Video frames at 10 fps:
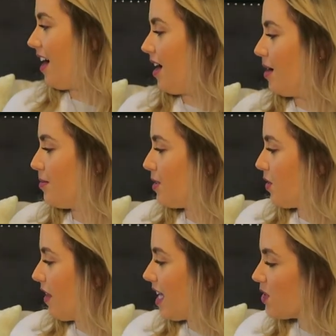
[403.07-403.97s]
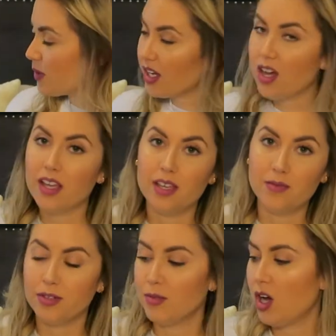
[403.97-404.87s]
Um, so that's what I got
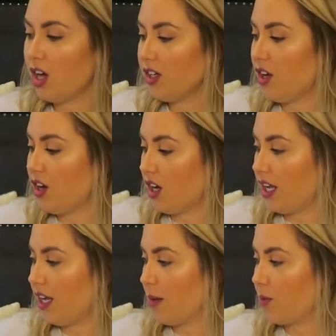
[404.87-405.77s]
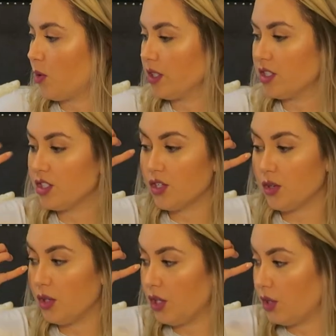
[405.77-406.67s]
him from Cotton On. I'm going to show
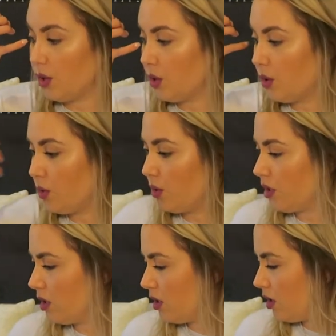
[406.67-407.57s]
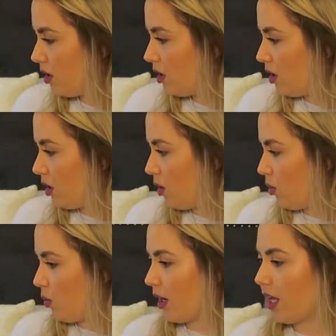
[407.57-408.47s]
you
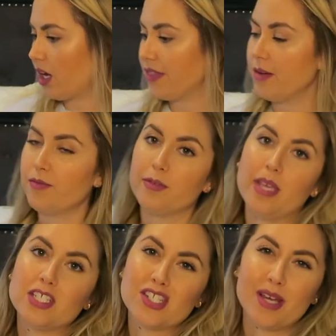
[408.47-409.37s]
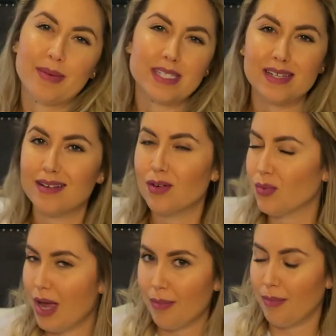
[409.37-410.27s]
what I got them from H&M. I didn't
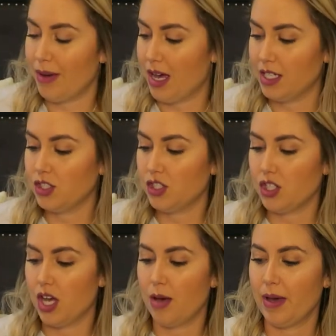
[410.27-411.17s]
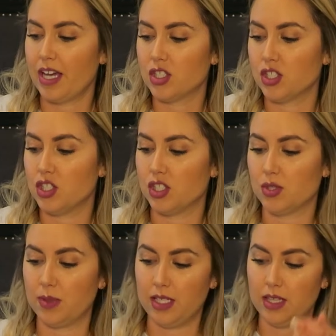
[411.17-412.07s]
grab much. Um, I actually
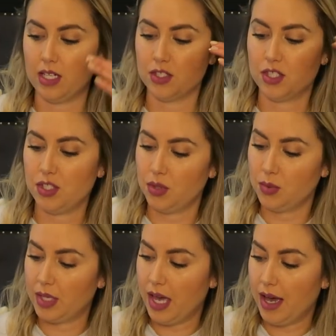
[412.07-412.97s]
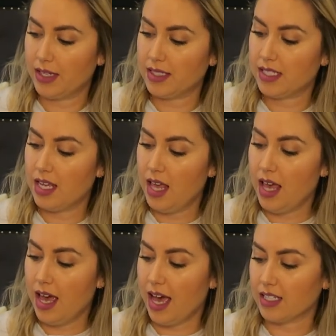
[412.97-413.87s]
just went in there to get
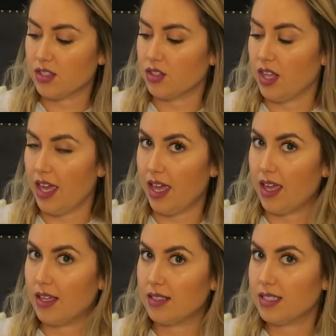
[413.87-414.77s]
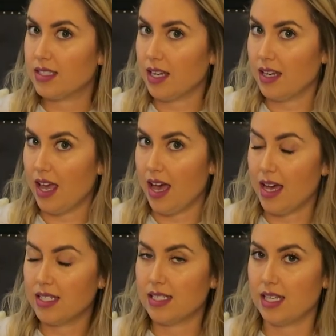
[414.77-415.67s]
Axel a sun
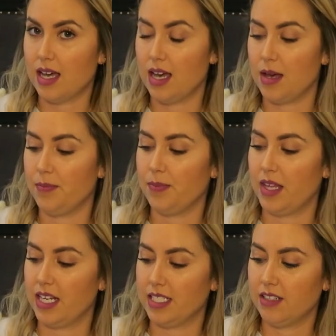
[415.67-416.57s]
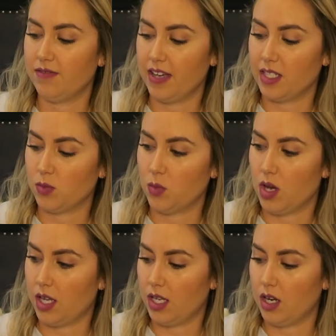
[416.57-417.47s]
hat, um, and I did find
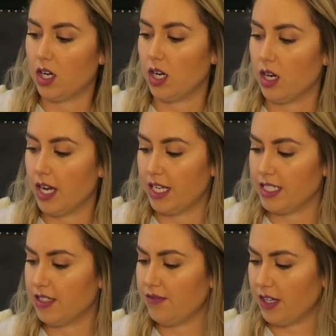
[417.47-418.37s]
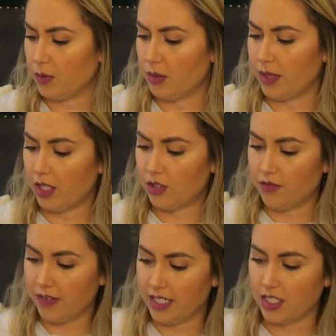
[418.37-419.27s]
one, or and I did find one, but I
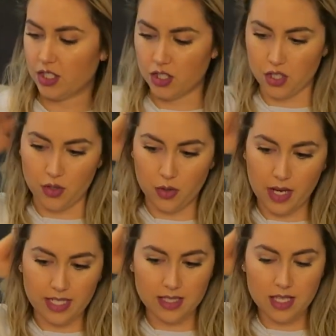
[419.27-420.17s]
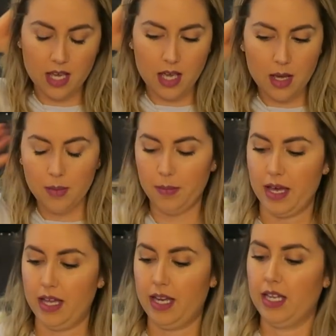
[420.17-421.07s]
couldn't find it to show you guys.
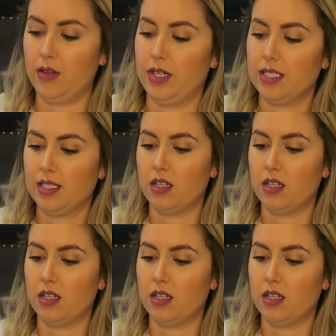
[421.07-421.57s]
But anyways,